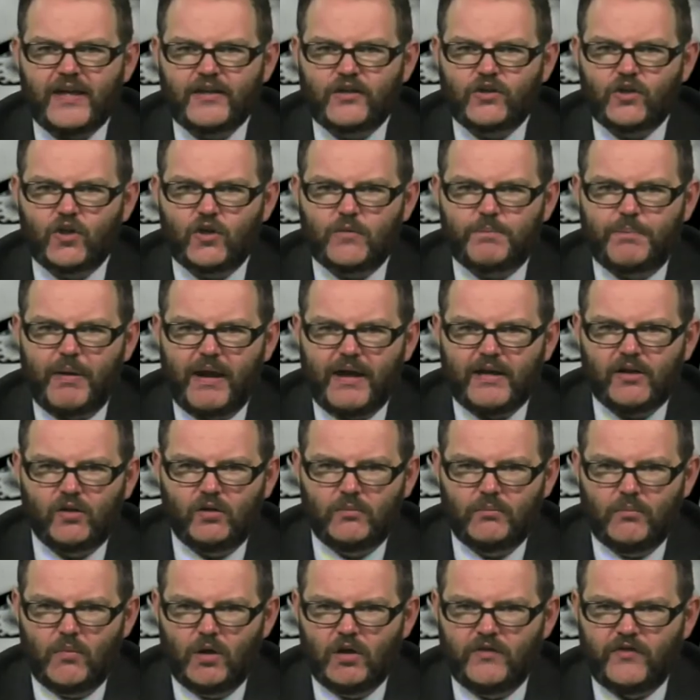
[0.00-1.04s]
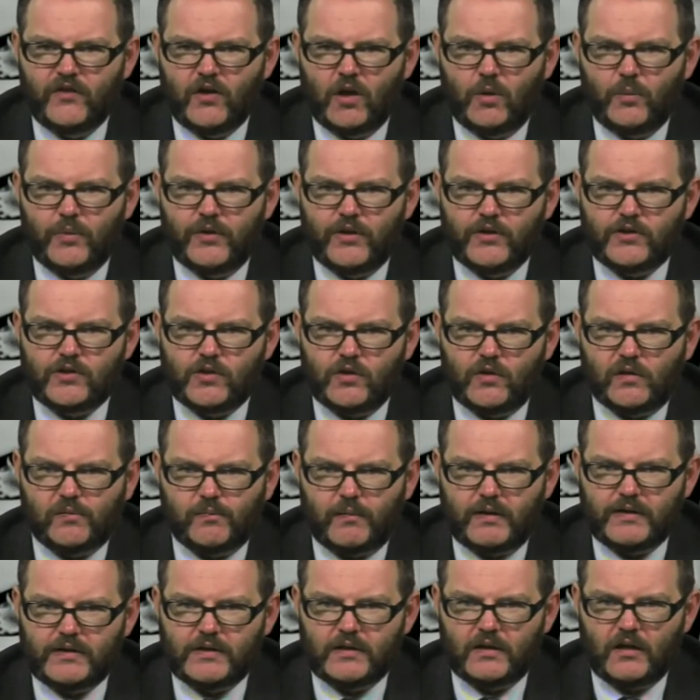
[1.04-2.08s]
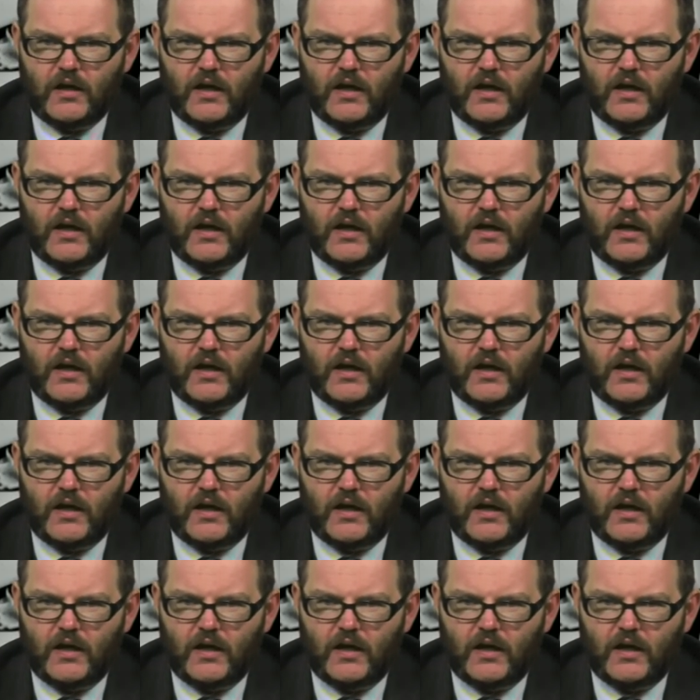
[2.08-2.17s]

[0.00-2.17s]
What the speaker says: because he knows that'll probably win her seat.